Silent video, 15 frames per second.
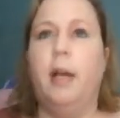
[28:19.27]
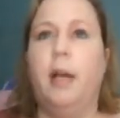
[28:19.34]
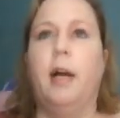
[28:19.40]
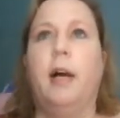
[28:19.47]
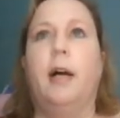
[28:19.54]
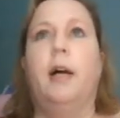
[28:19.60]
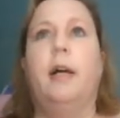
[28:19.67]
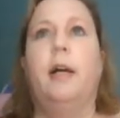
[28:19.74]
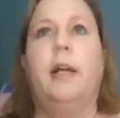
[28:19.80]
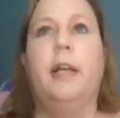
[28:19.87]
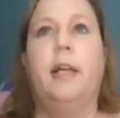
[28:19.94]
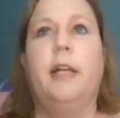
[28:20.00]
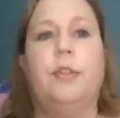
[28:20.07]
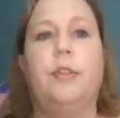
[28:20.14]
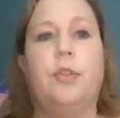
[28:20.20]

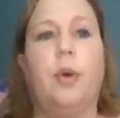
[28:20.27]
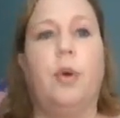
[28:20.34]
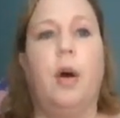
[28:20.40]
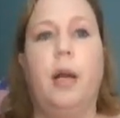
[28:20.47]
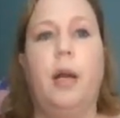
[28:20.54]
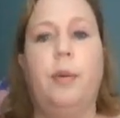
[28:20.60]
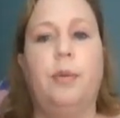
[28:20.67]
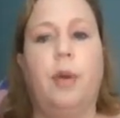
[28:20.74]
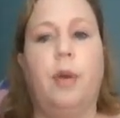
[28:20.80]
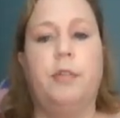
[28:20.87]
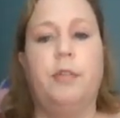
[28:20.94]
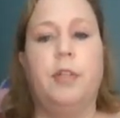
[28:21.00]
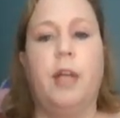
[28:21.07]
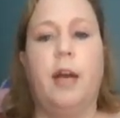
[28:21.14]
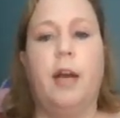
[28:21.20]
And so I was
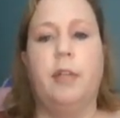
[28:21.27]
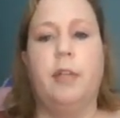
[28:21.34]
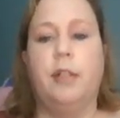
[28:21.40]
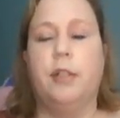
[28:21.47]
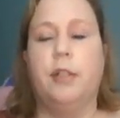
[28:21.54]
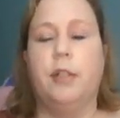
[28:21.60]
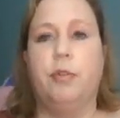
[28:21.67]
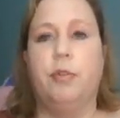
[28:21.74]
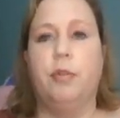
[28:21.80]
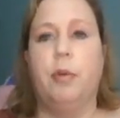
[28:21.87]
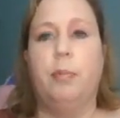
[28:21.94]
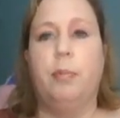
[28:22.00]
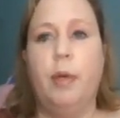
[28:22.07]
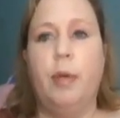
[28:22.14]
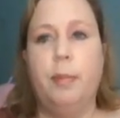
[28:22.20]
often having to go to
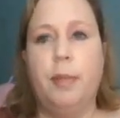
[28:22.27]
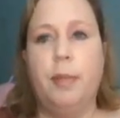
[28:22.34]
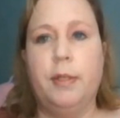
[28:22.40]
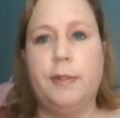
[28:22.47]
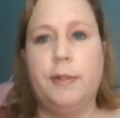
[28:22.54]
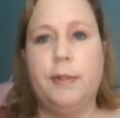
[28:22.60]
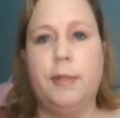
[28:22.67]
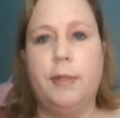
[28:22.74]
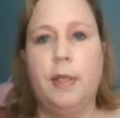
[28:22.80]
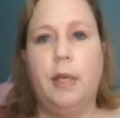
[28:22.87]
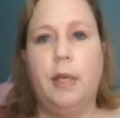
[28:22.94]
appointments.